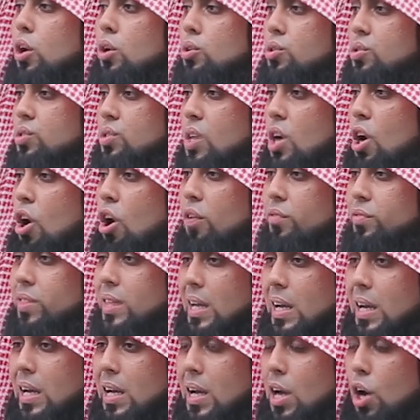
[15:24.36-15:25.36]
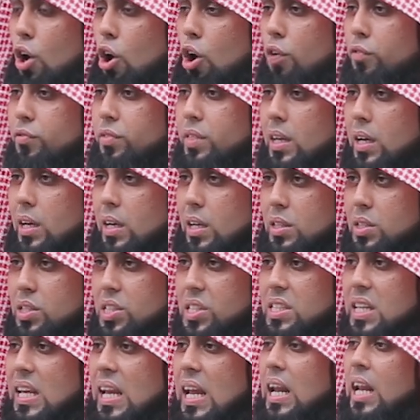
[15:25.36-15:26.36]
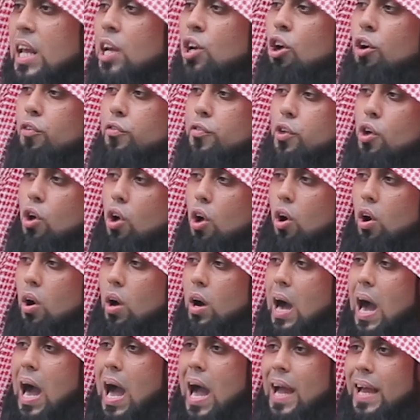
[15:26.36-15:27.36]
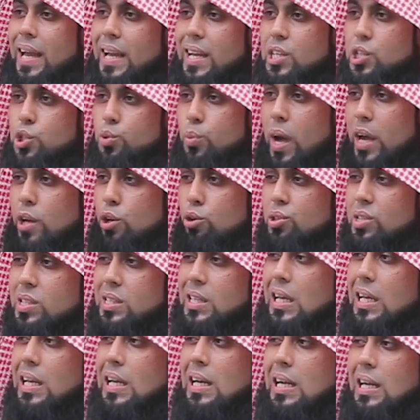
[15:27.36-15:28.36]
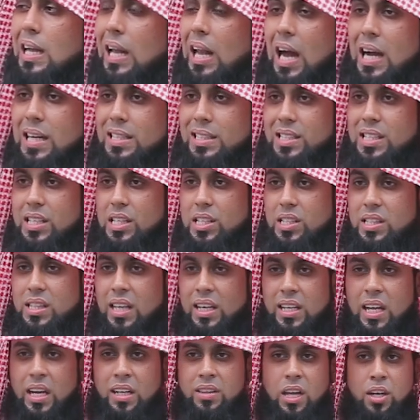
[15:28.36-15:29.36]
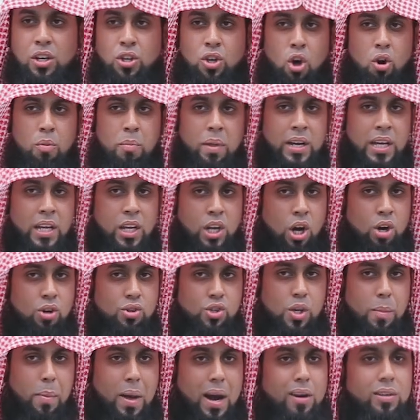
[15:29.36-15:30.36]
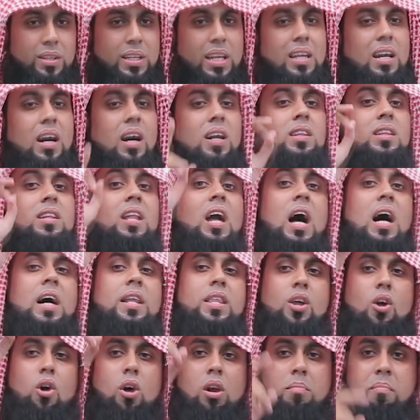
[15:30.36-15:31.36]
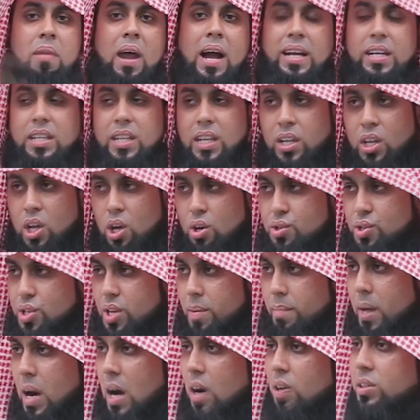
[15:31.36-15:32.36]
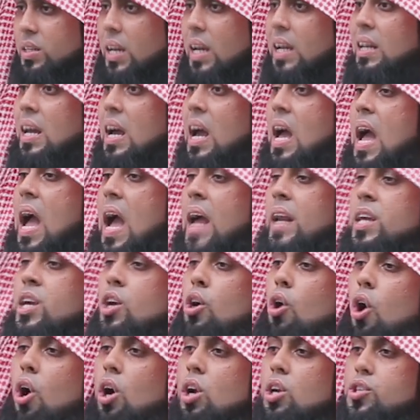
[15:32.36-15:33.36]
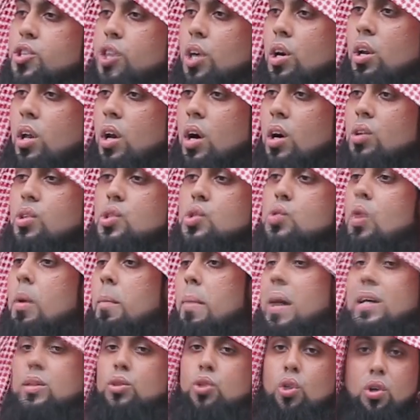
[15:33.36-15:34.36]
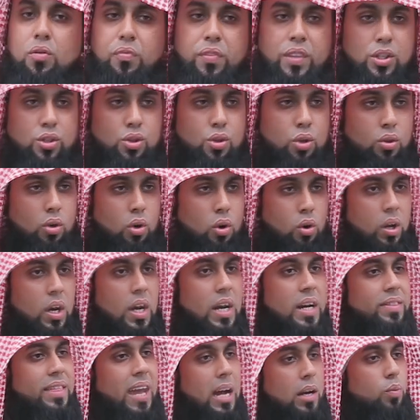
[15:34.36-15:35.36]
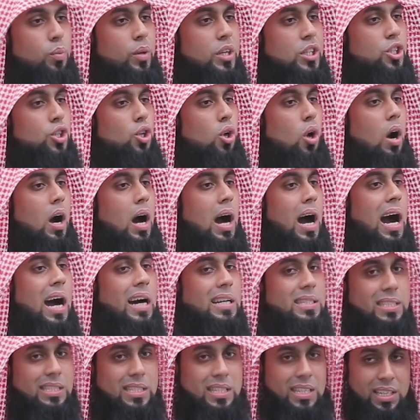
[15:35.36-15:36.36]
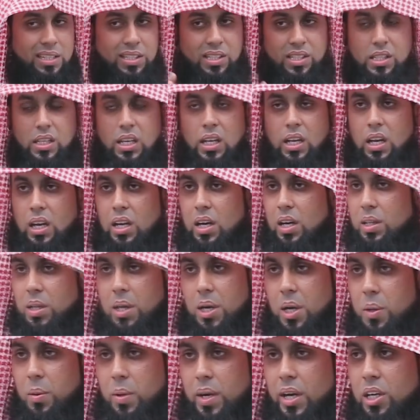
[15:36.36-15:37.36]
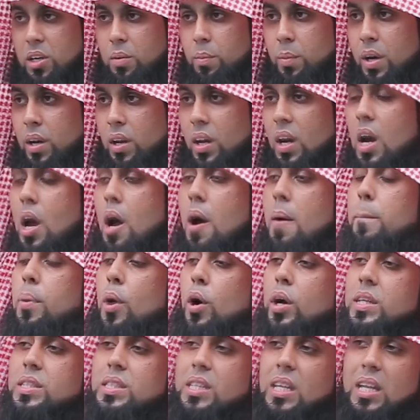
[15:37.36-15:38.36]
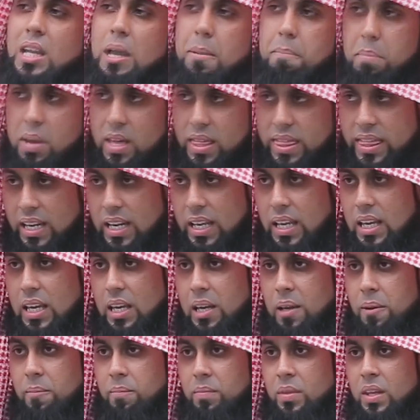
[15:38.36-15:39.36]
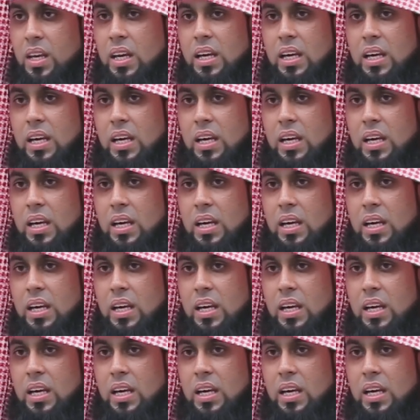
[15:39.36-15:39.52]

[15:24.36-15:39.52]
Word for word: those of the of the stealing of your eyes where you steal glances thinking that nobody knows about it allah the almighty knows about it and he also knows wama tukhfi sudur that which your hearts conceal allahu akbar poison number 3